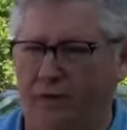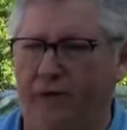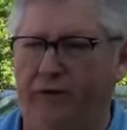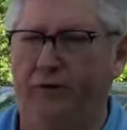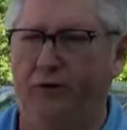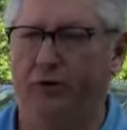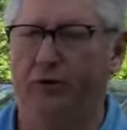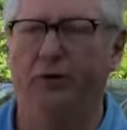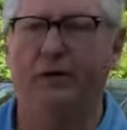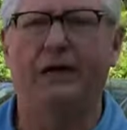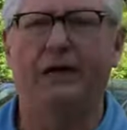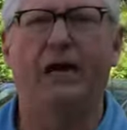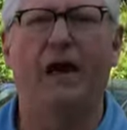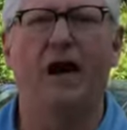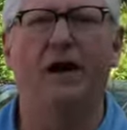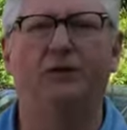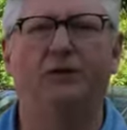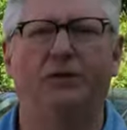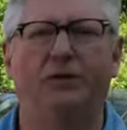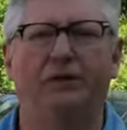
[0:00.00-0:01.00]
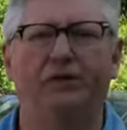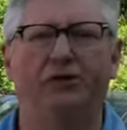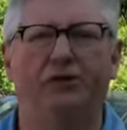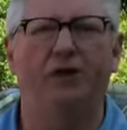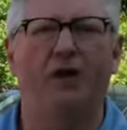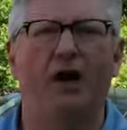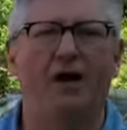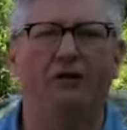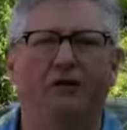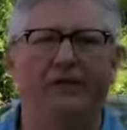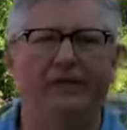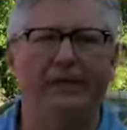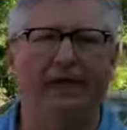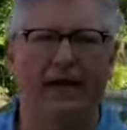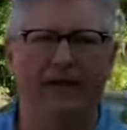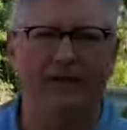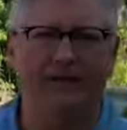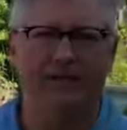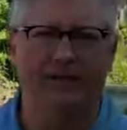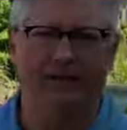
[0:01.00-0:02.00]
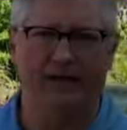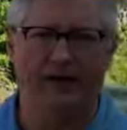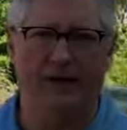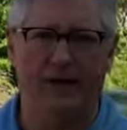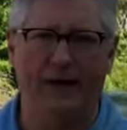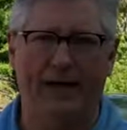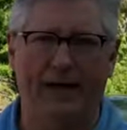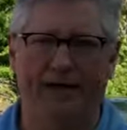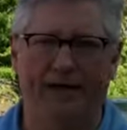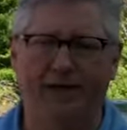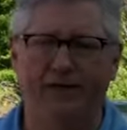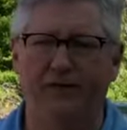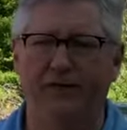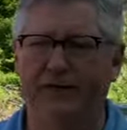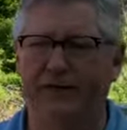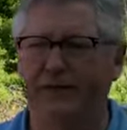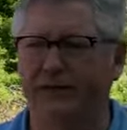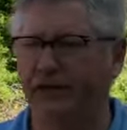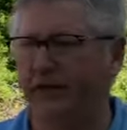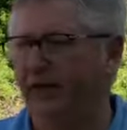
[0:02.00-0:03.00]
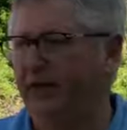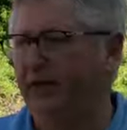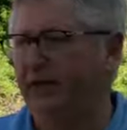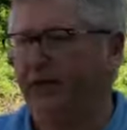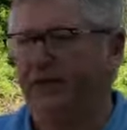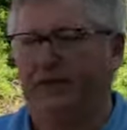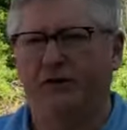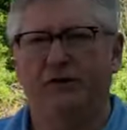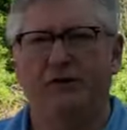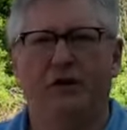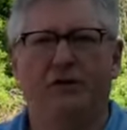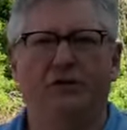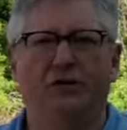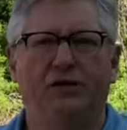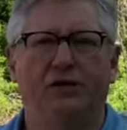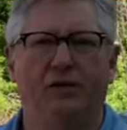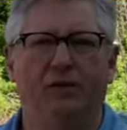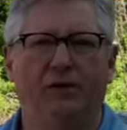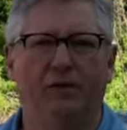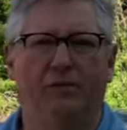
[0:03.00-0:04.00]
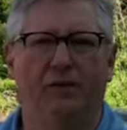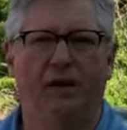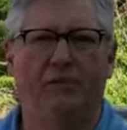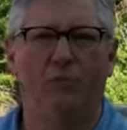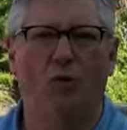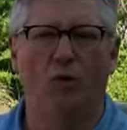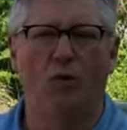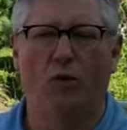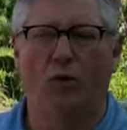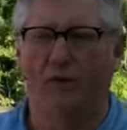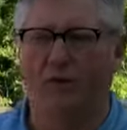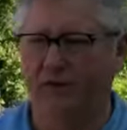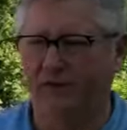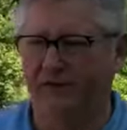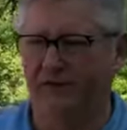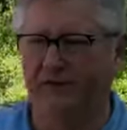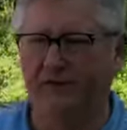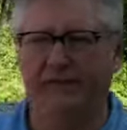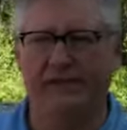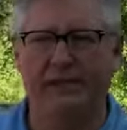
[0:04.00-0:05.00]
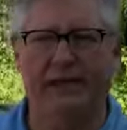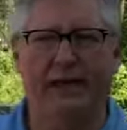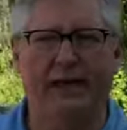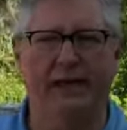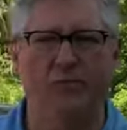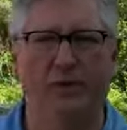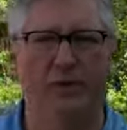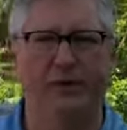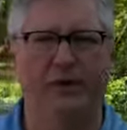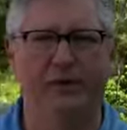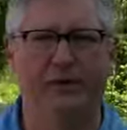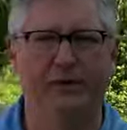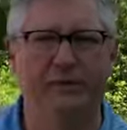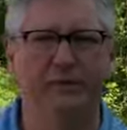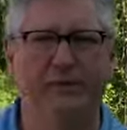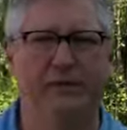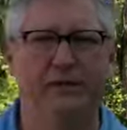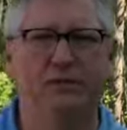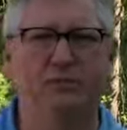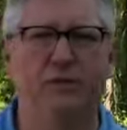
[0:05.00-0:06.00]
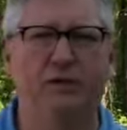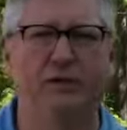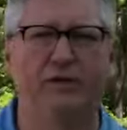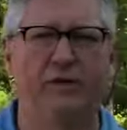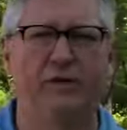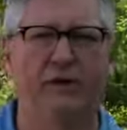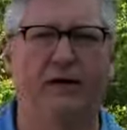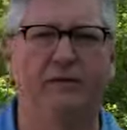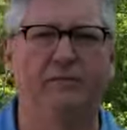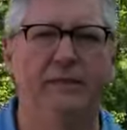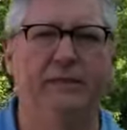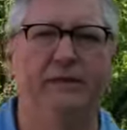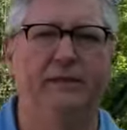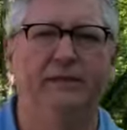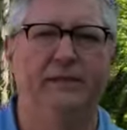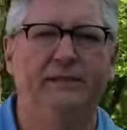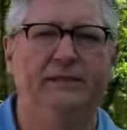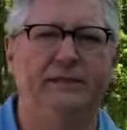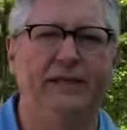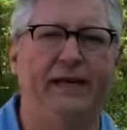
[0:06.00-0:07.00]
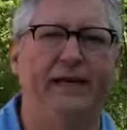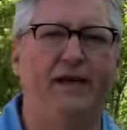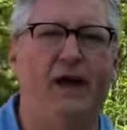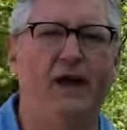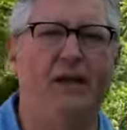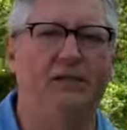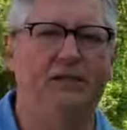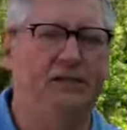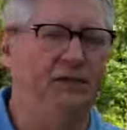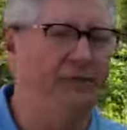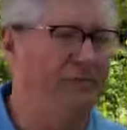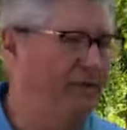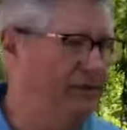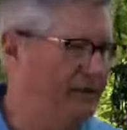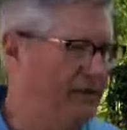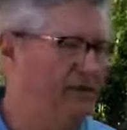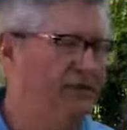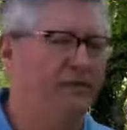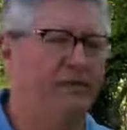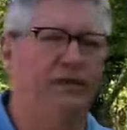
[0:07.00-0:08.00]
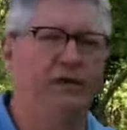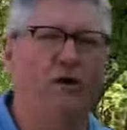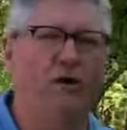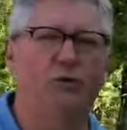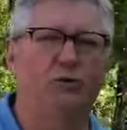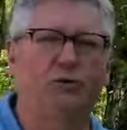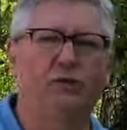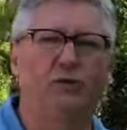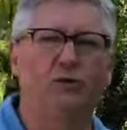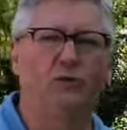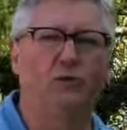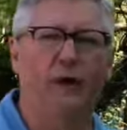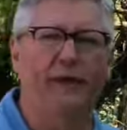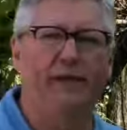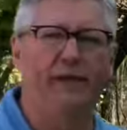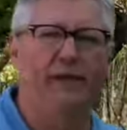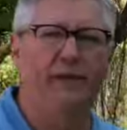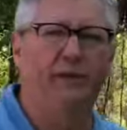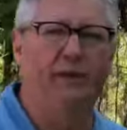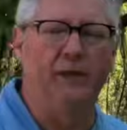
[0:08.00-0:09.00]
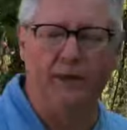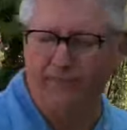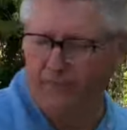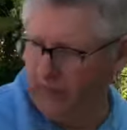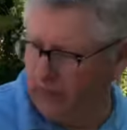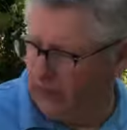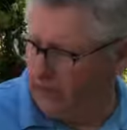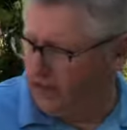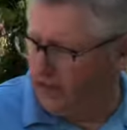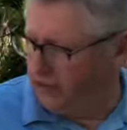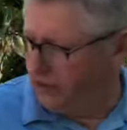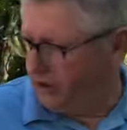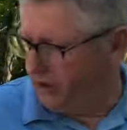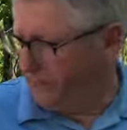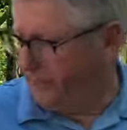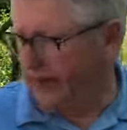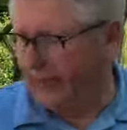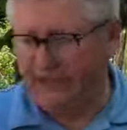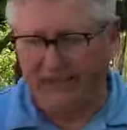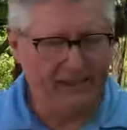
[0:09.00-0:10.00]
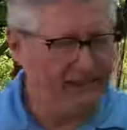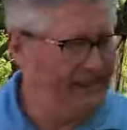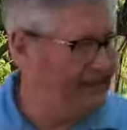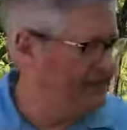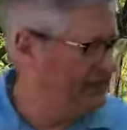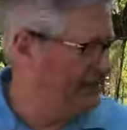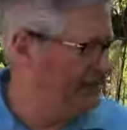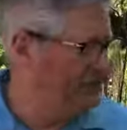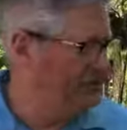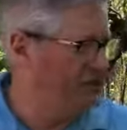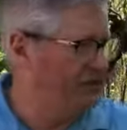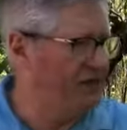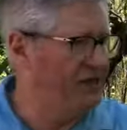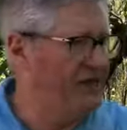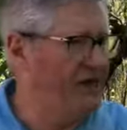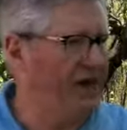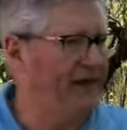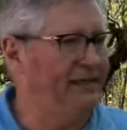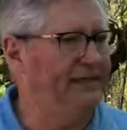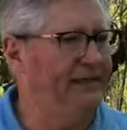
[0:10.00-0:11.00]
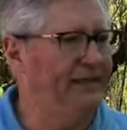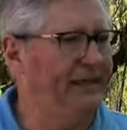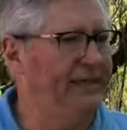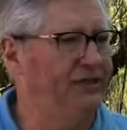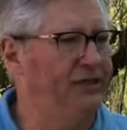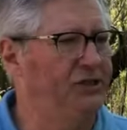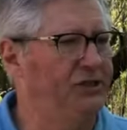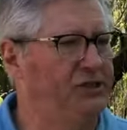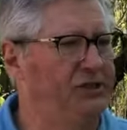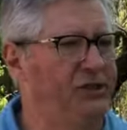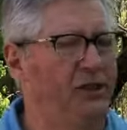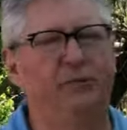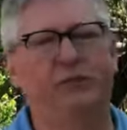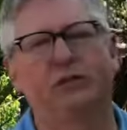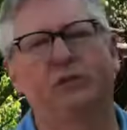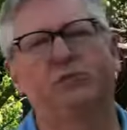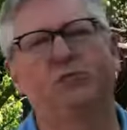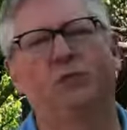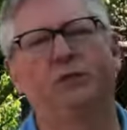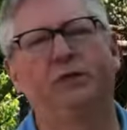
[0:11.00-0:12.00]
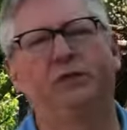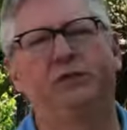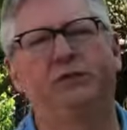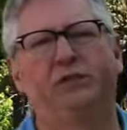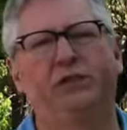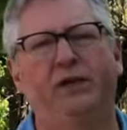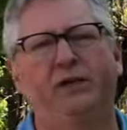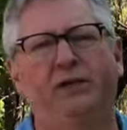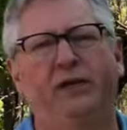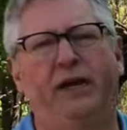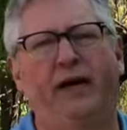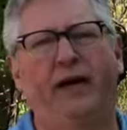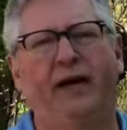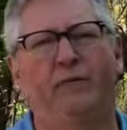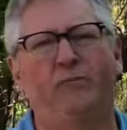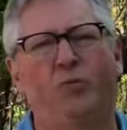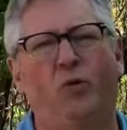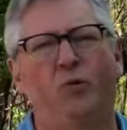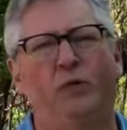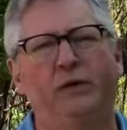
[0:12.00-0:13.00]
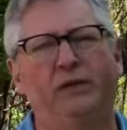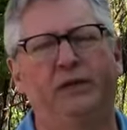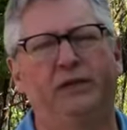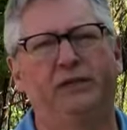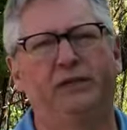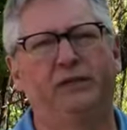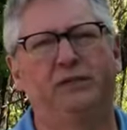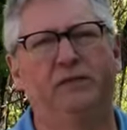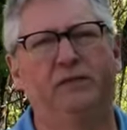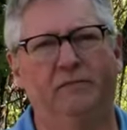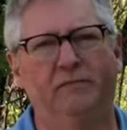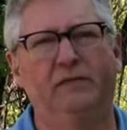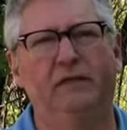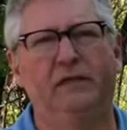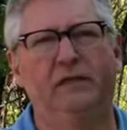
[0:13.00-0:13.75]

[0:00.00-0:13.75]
if you're doing concrete, your concrete guy's gonna know how to do this. There's also a, a more sophisticated way to do this with uh, technology, but this is the old school way to do it. So you've got six inches to 19 inches. So we just wanted to show you how important it is to,